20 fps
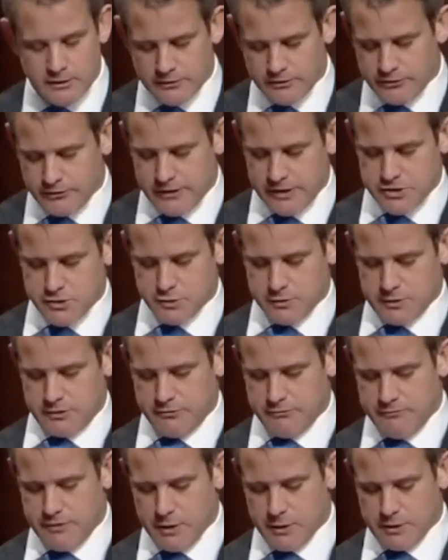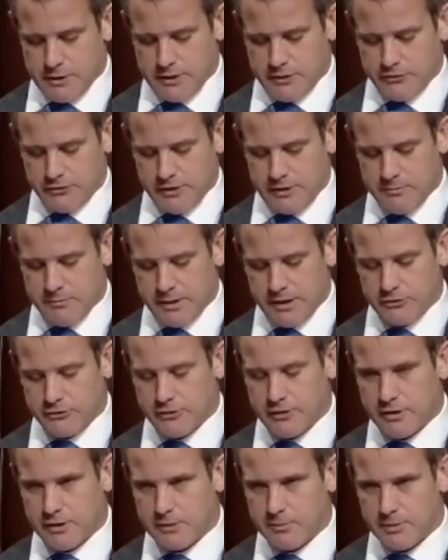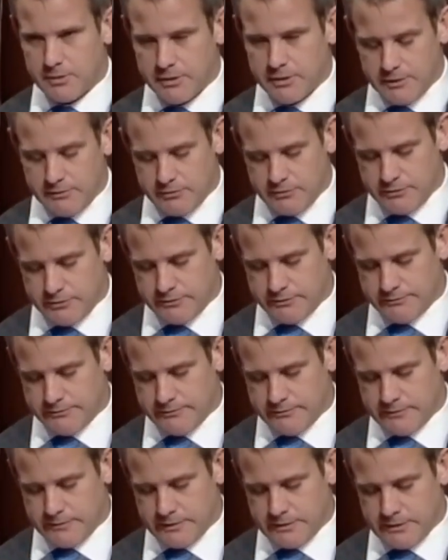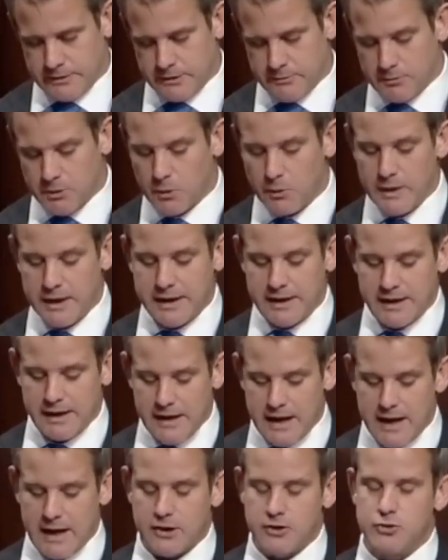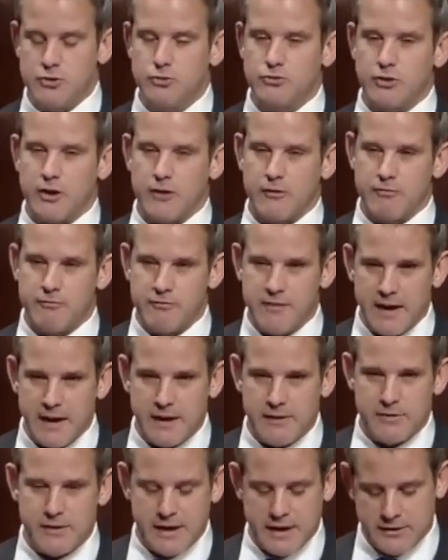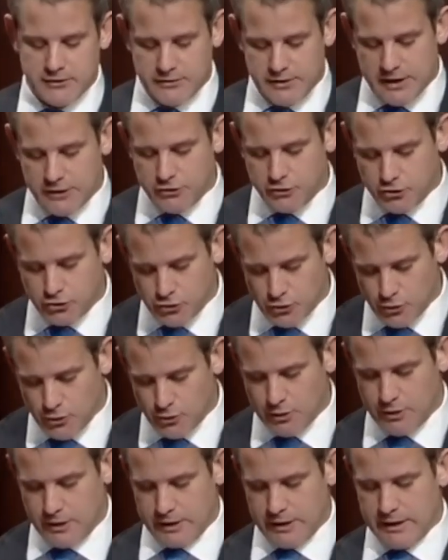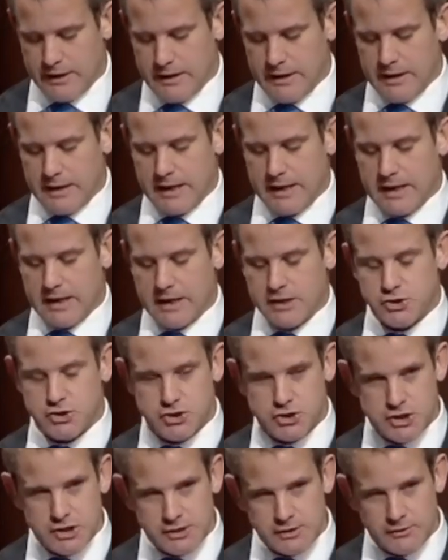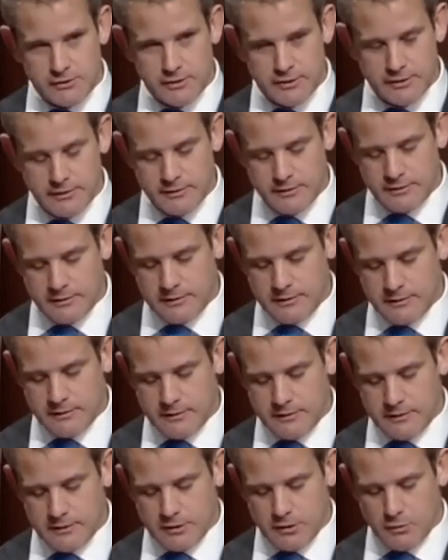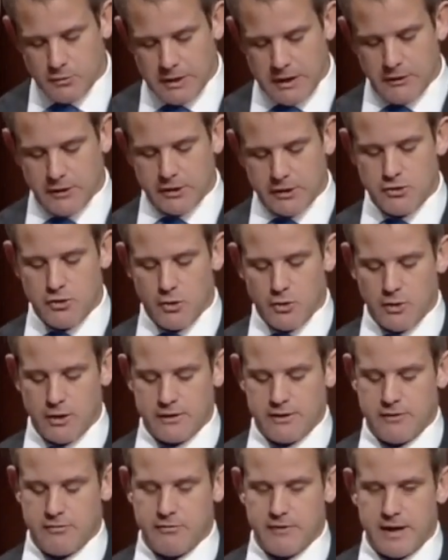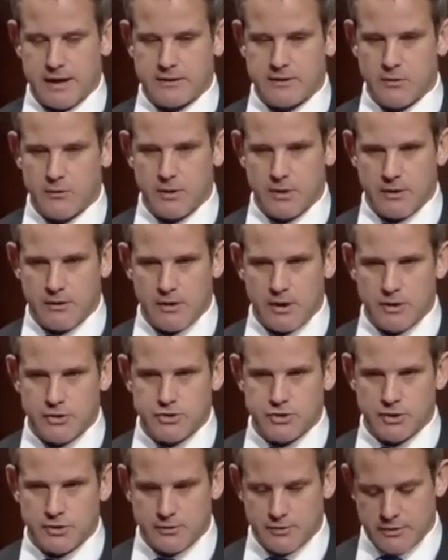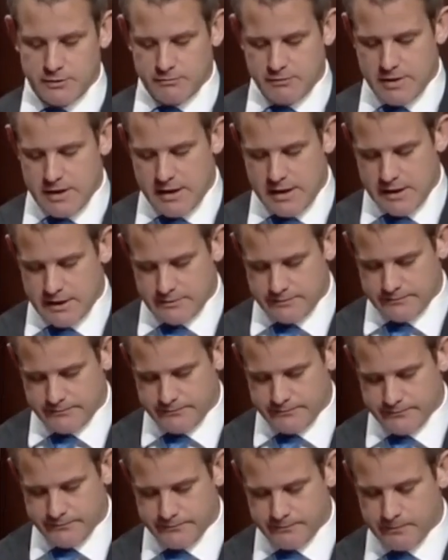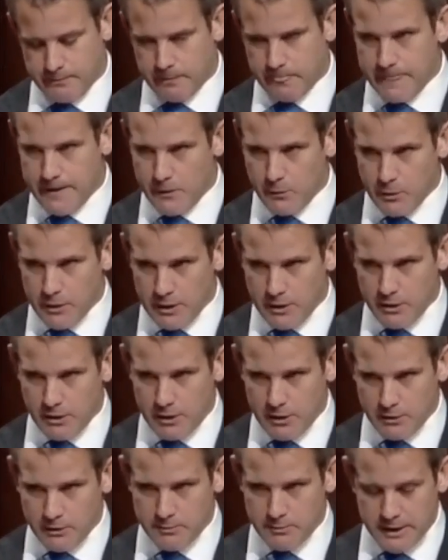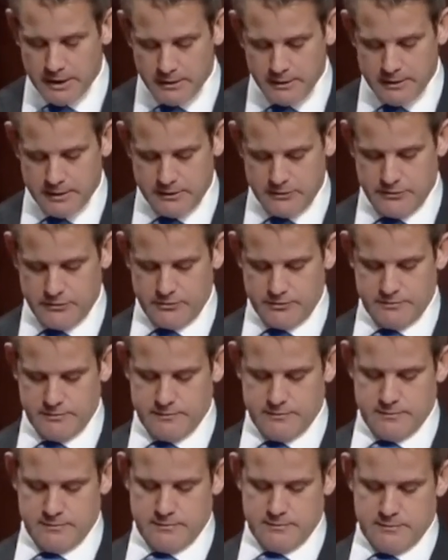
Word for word: Our constituents voted us in based on our beliefs, but we cannot use our faith as a sword and a shield while ignoring the fact that we are all children of God, that we are all Americans.